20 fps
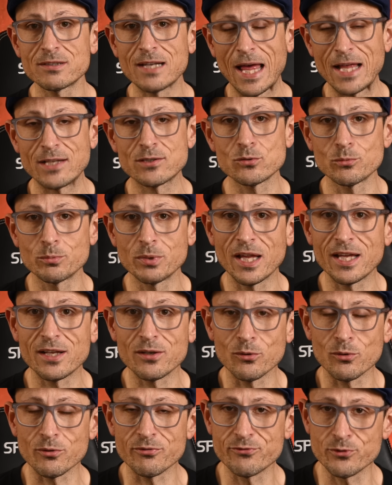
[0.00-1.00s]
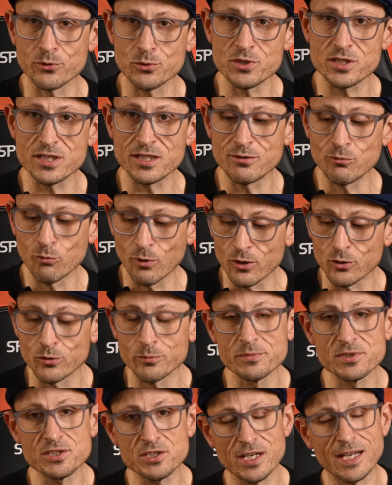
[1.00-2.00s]
Hasselblad or Fuji
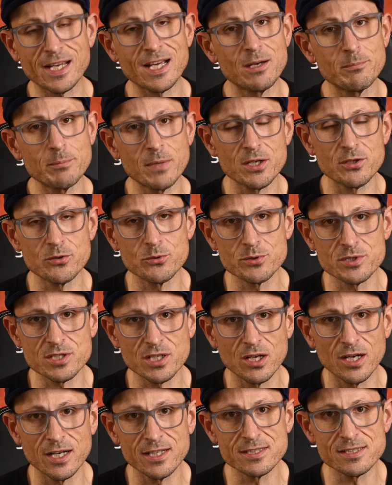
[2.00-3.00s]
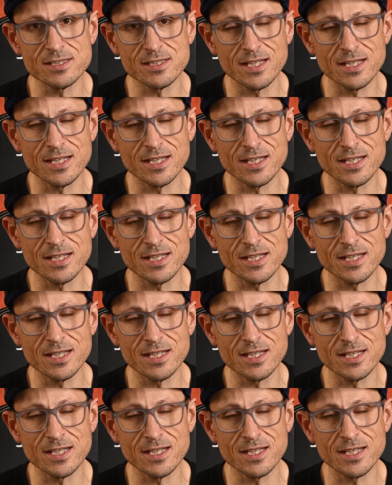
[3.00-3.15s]
realms, check out my user guides.